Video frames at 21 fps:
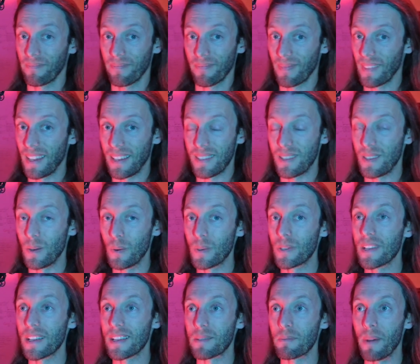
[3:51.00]
It's
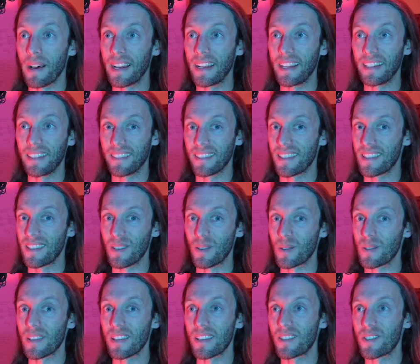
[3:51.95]
useless money, it's a
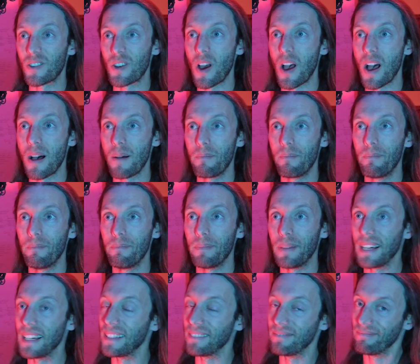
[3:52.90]
useless job,
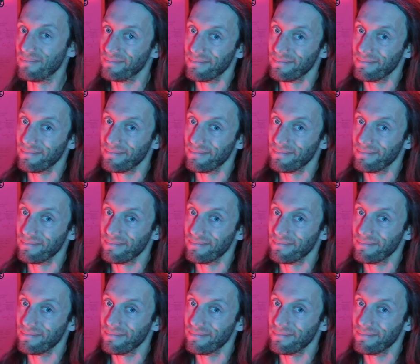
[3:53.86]
but